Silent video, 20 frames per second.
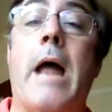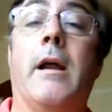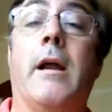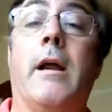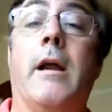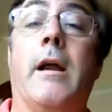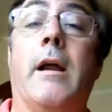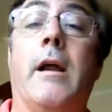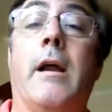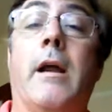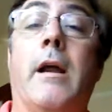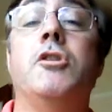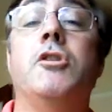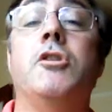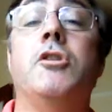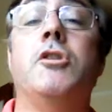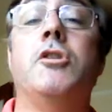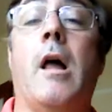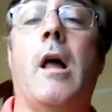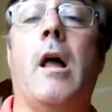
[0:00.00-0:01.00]
out with the
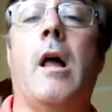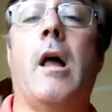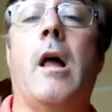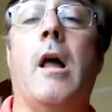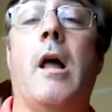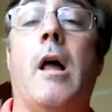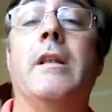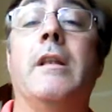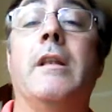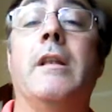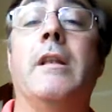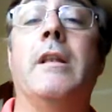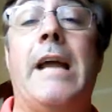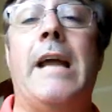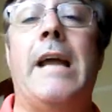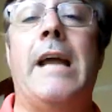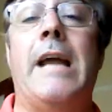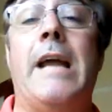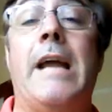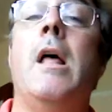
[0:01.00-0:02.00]
title and the word
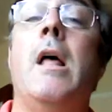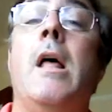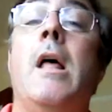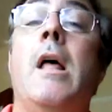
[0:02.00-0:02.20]
count.